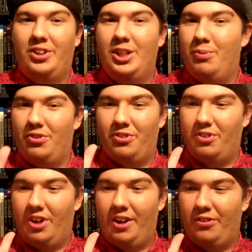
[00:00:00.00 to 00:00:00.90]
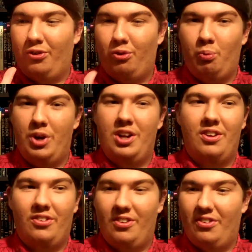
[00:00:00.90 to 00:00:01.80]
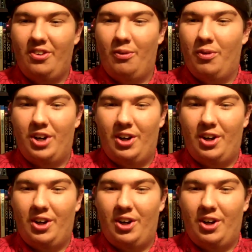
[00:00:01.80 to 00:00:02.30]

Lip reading: she was a sweet, sincere one.